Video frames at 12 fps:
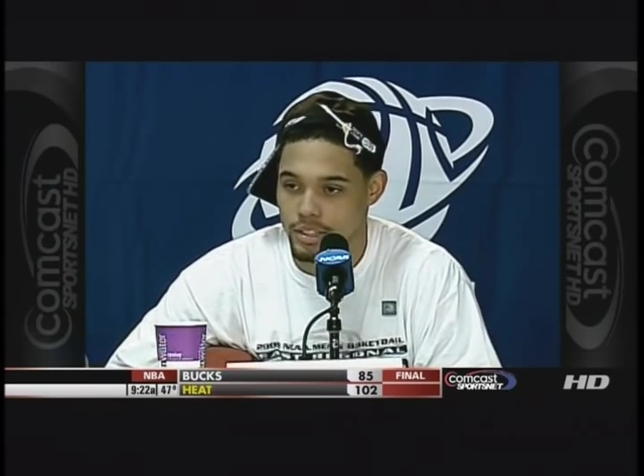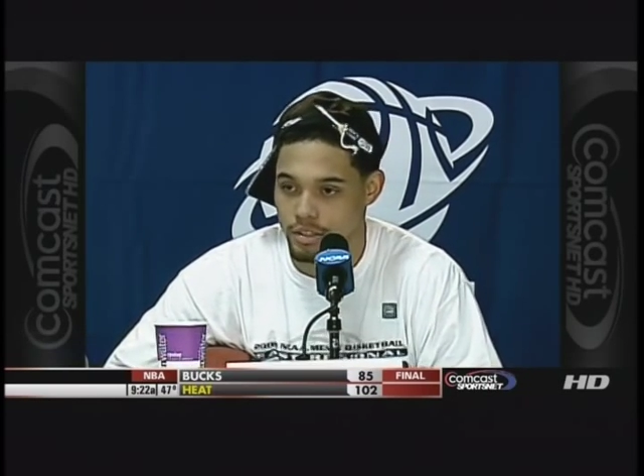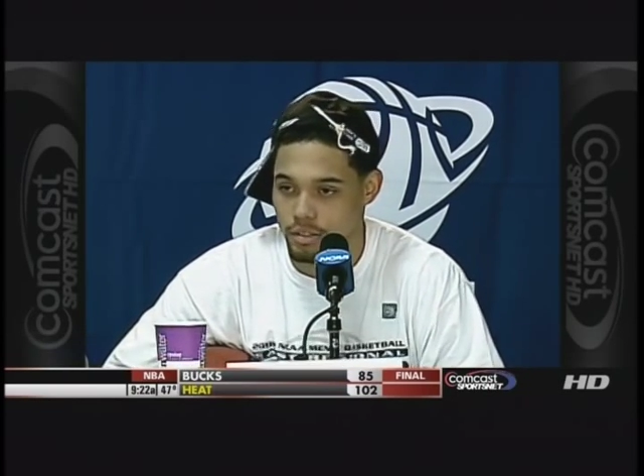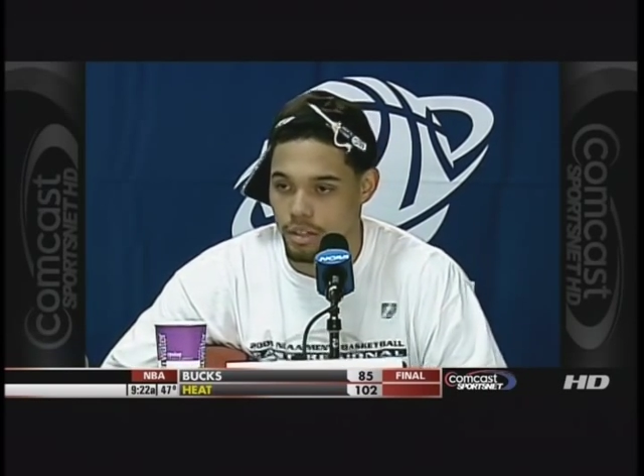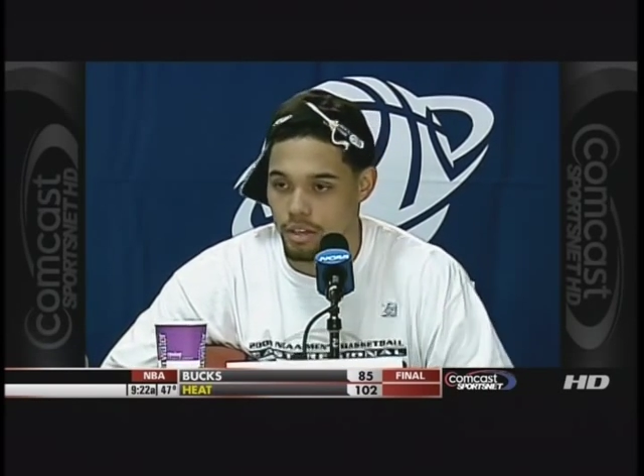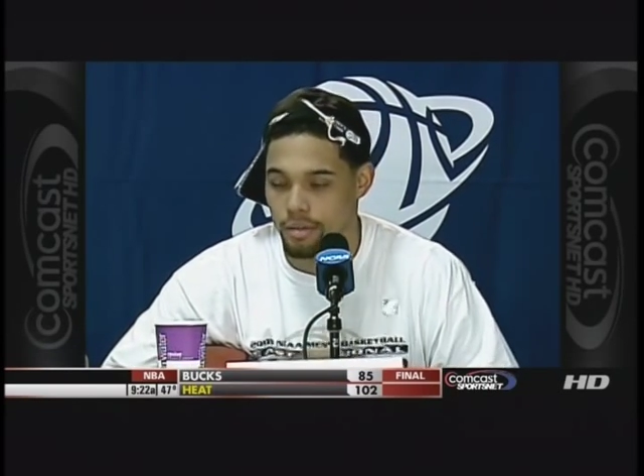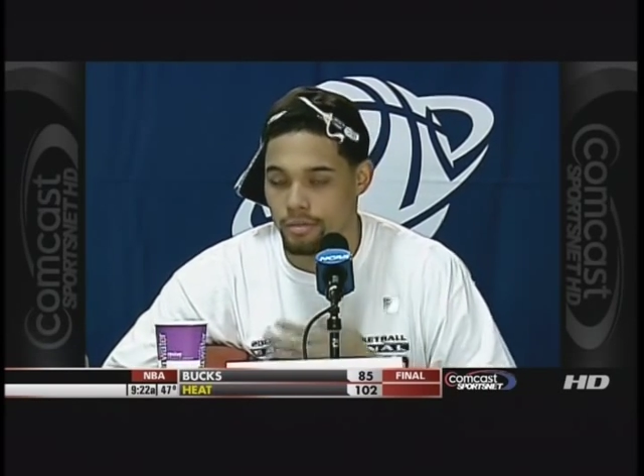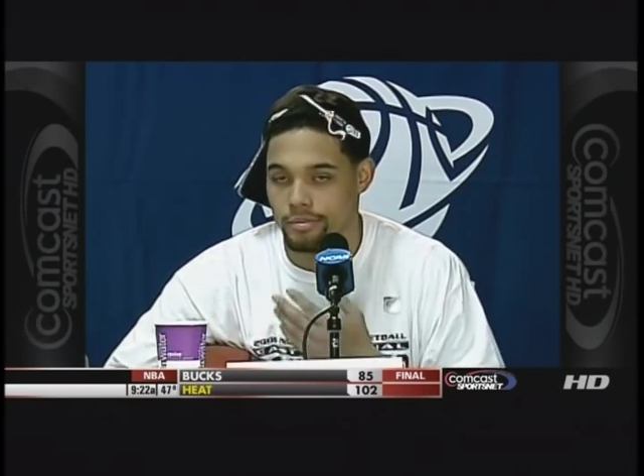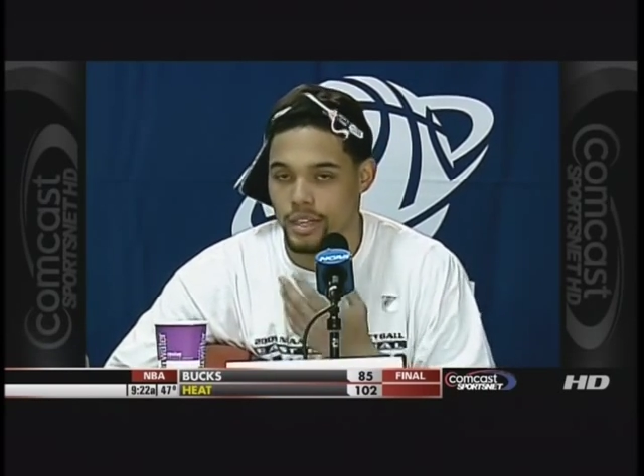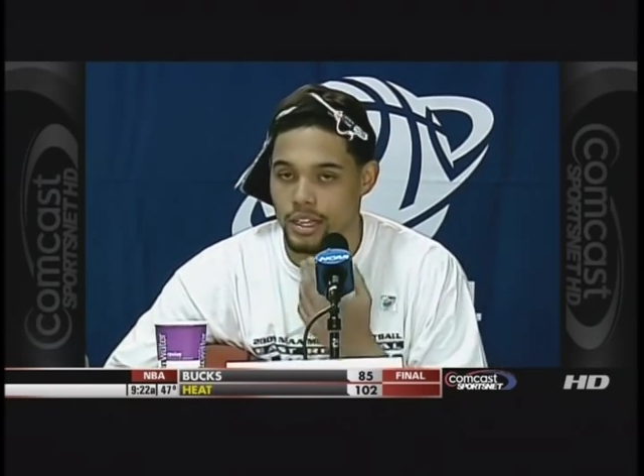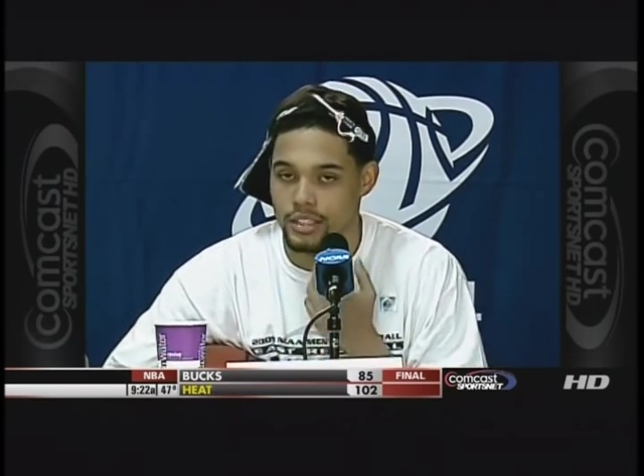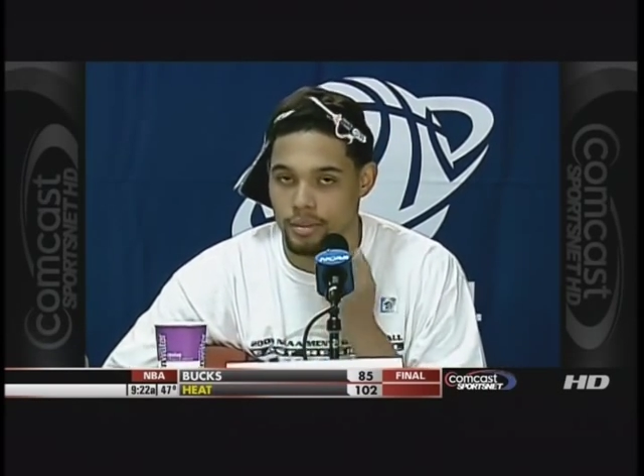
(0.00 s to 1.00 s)
um,
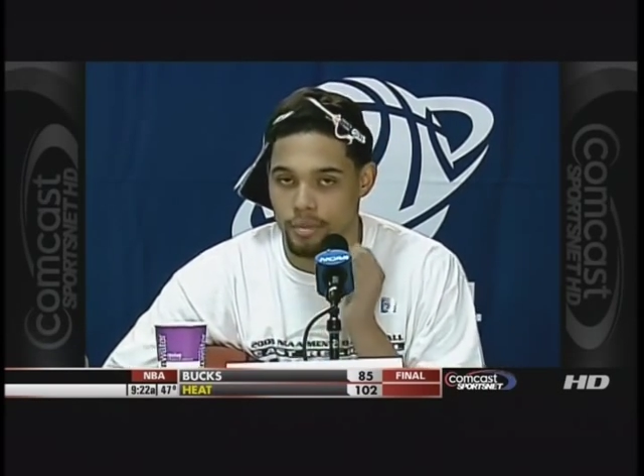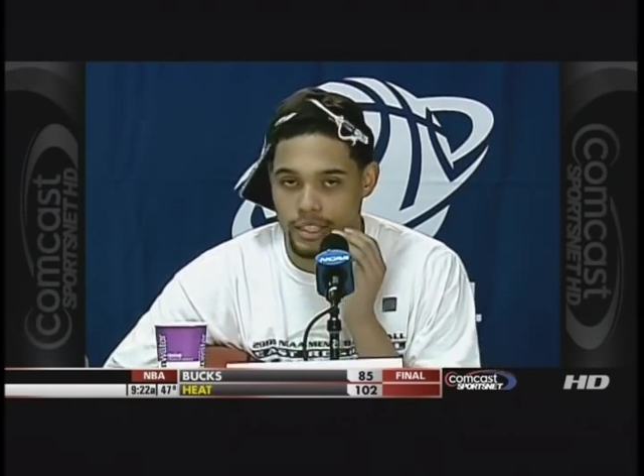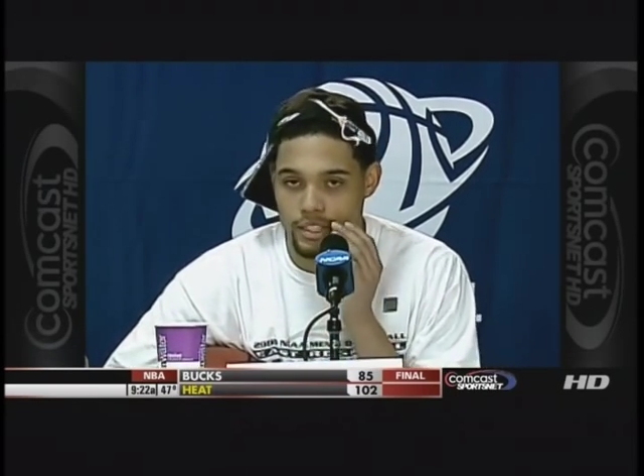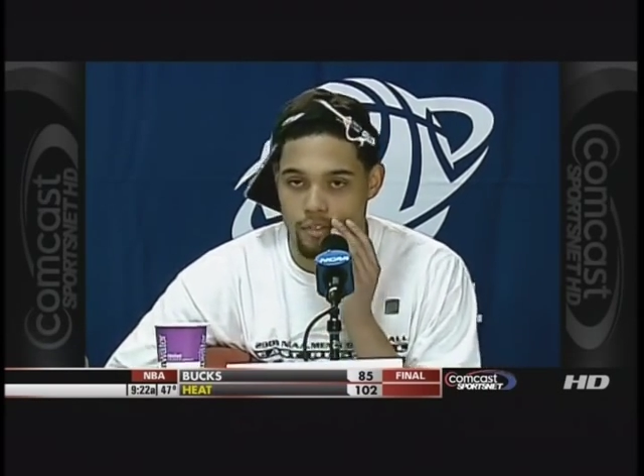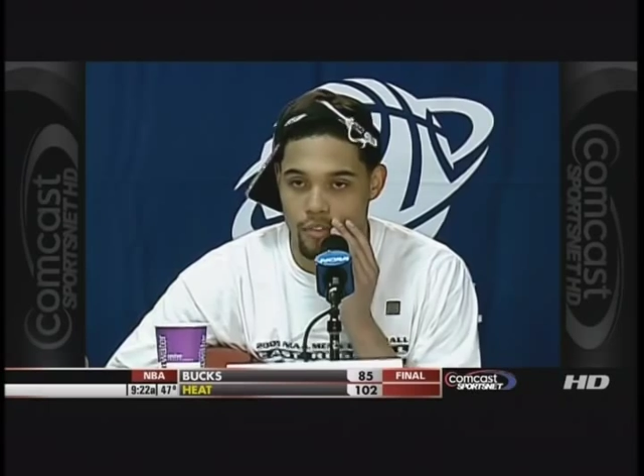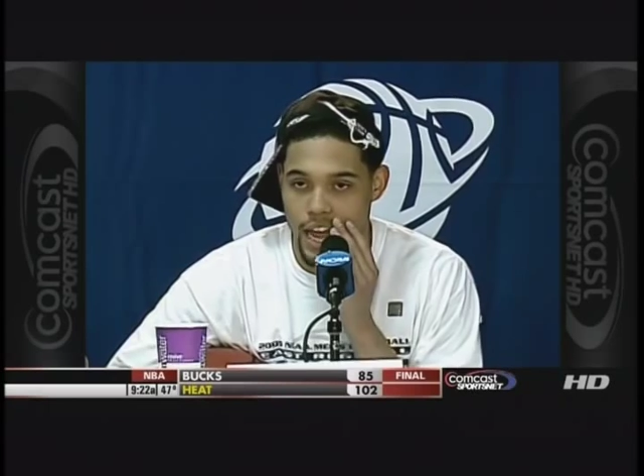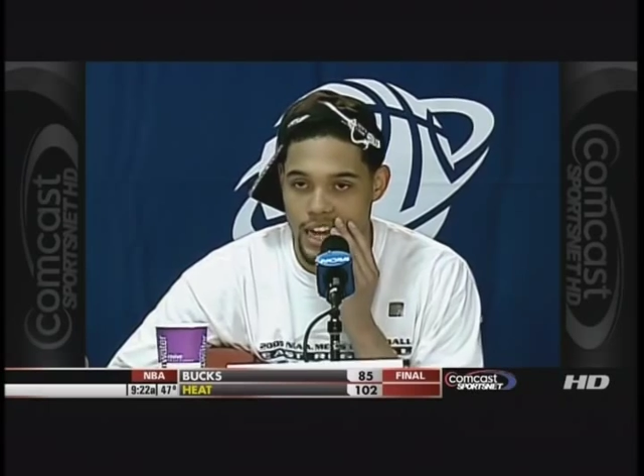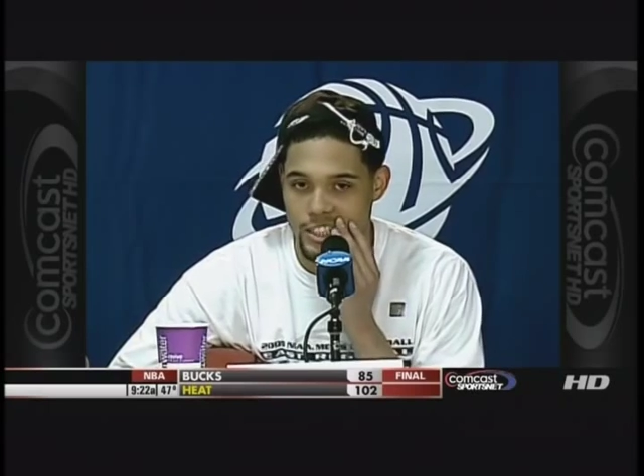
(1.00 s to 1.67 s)
Dante makes a flash